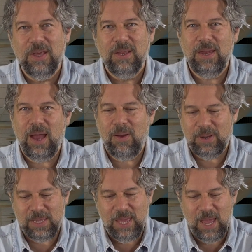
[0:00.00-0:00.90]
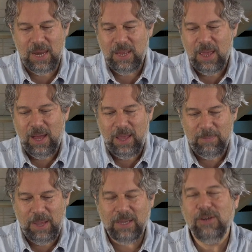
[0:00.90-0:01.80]
Now, again, I'm
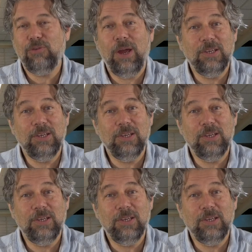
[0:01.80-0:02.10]
not gonna try